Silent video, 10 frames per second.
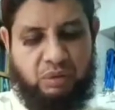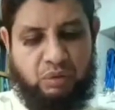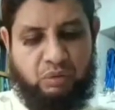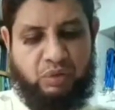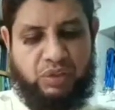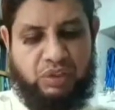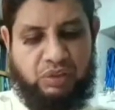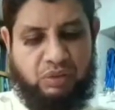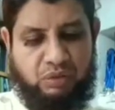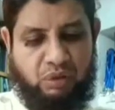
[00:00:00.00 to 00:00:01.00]
which
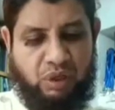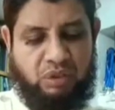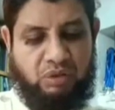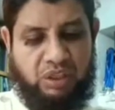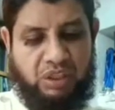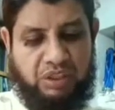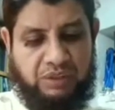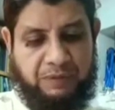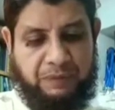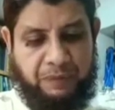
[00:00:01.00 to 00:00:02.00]
is not only
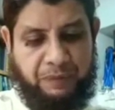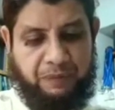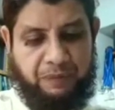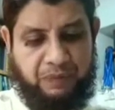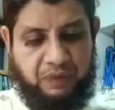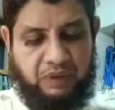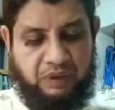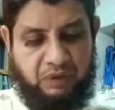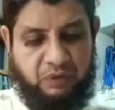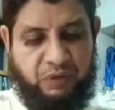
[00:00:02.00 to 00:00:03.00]

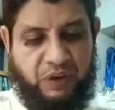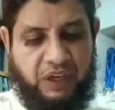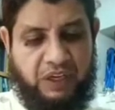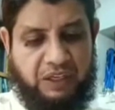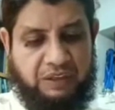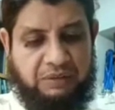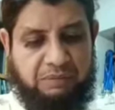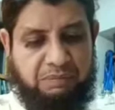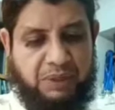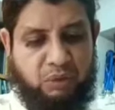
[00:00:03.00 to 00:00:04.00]
fair
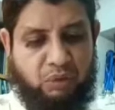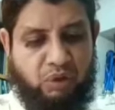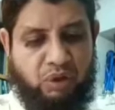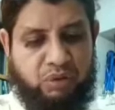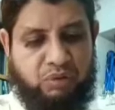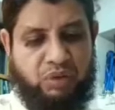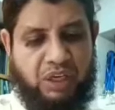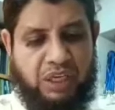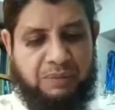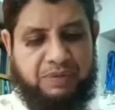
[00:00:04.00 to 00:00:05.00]
but also
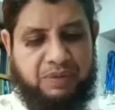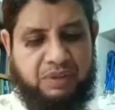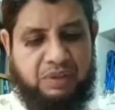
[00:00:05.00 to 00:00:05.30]
helps